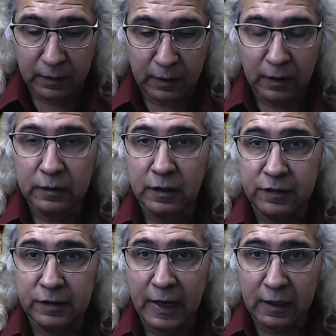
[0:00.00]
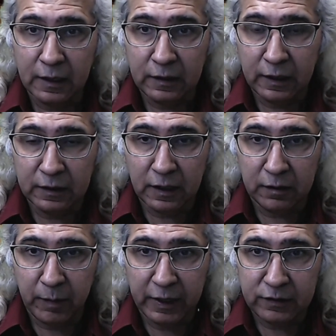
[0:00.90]
The second thing that
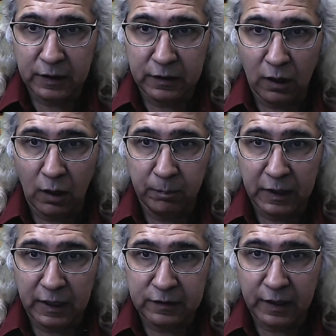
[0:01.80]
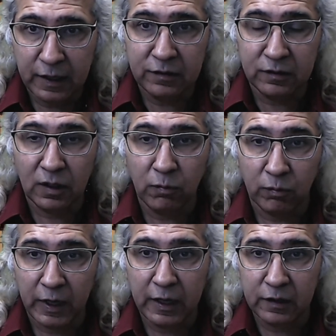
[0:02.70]
makes it complex is the
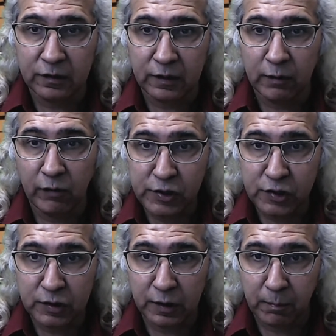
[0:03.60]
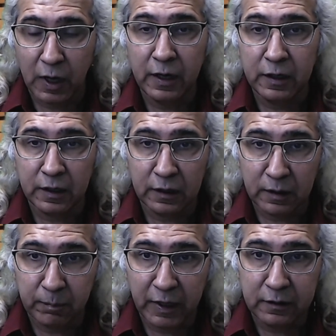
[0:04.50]
ways in which the mind and the
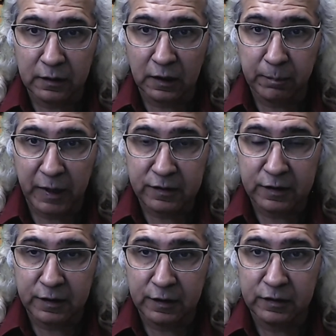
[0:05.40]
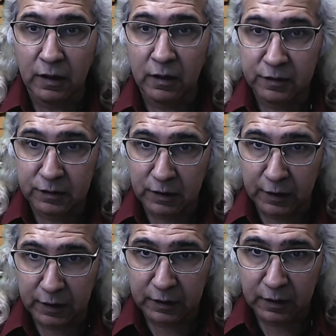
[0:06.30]
mental capacities are
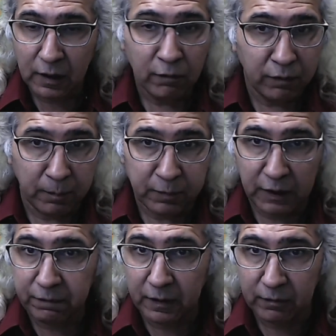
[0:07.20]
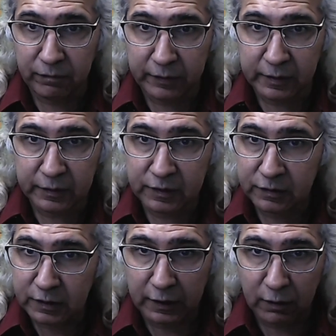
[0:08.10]
studied from different fields,
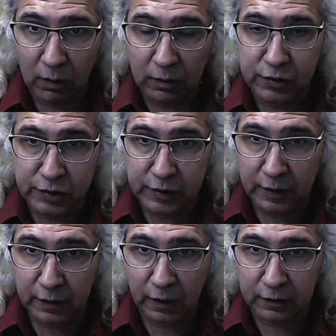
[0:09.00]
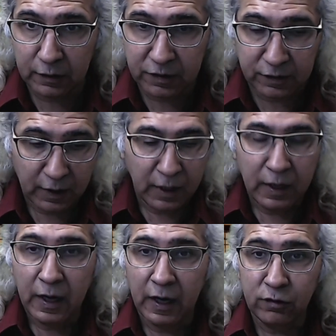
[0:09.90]
psychology and others.
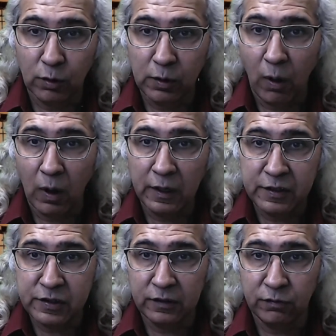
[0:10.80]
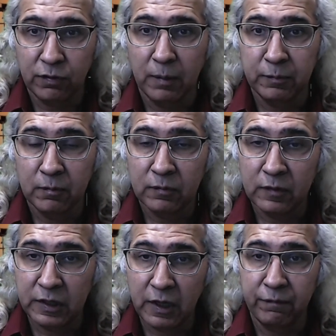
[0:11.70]
And so knowledge is from
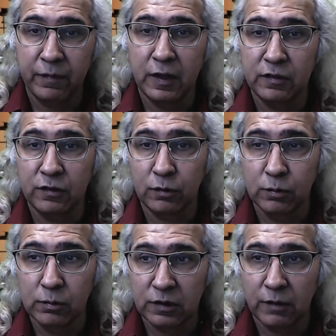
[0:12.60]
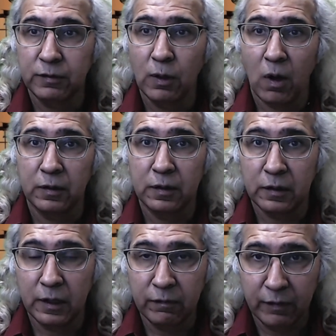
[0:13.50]
different schools of thought,
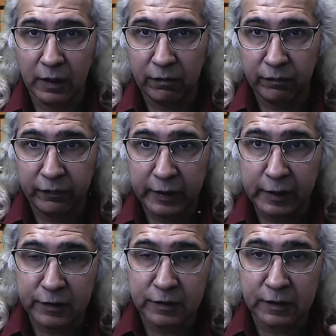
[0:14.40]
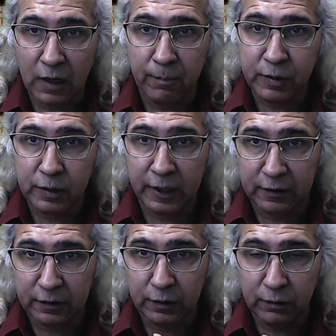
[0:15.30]
different fields come
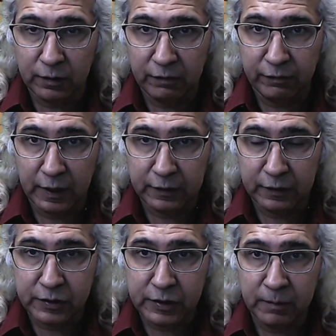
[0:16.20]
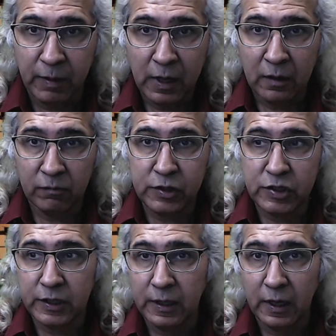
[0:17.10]
together to define the term, which
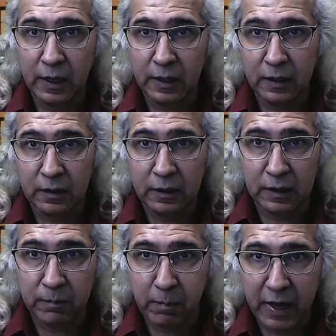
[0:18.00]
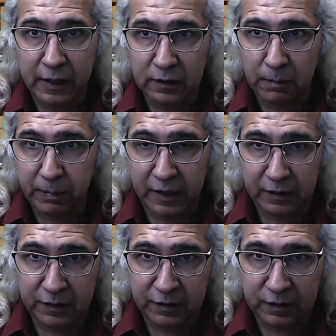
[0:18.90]
inherently make the
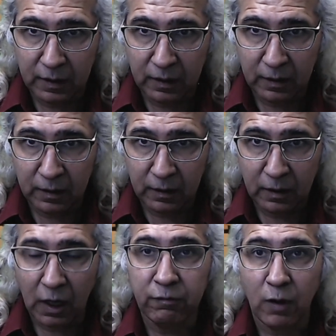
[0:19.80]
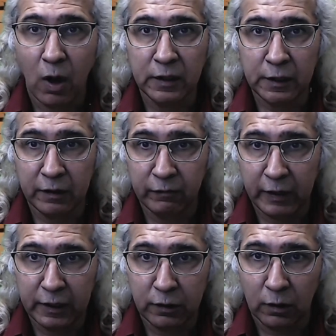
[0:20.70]
practice of cognitive
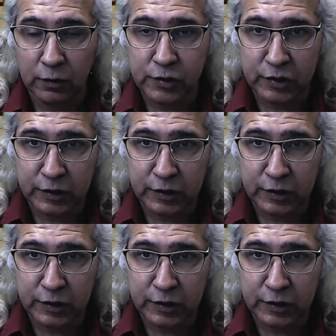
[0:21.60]
narratology